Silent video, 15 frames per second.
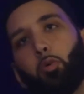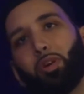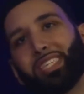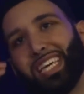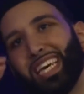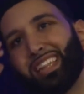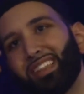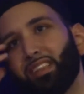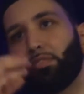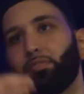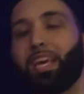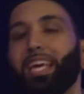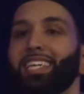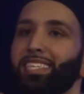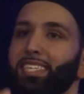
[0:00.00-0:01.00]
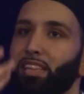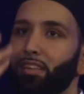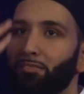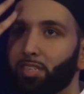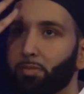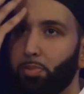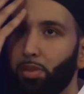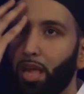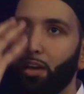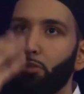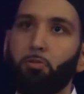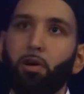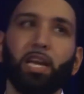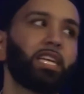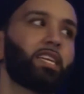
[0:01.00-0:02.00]
was hit in the face and there was blood
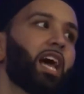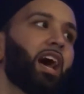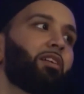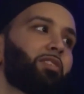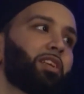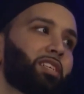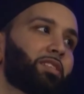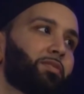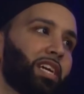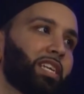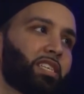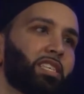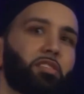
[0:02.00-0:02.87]
running down his face.